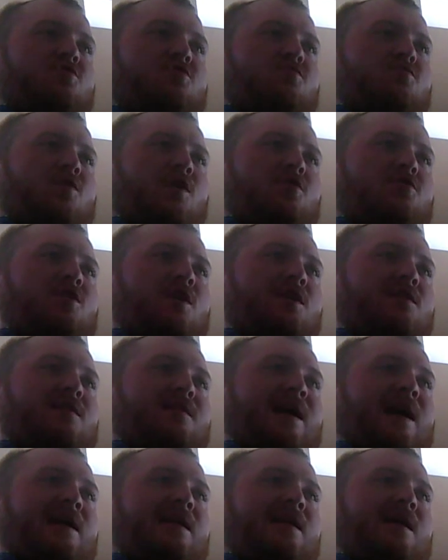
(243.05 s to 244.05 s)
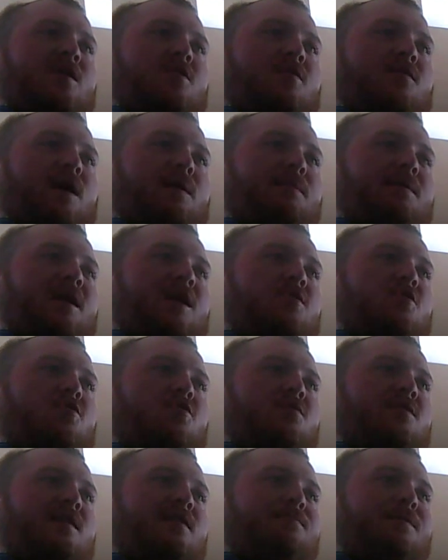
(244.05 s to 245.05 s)
greater chance of dying or developing a
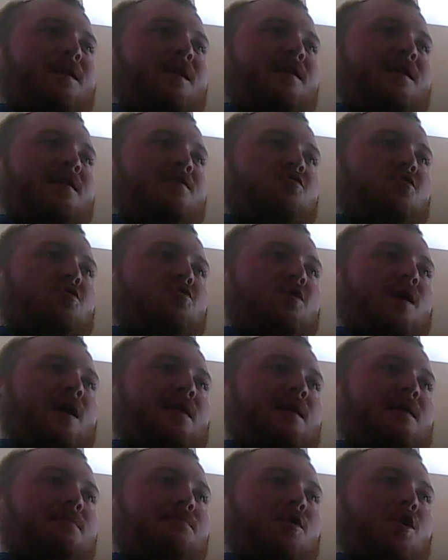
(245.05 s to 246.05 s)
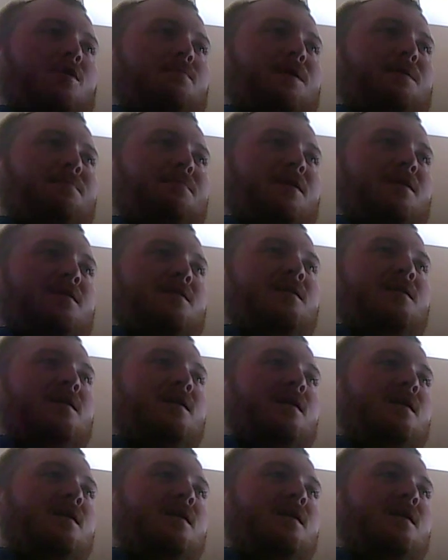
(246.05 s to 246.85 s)
new disability and surgery than married people.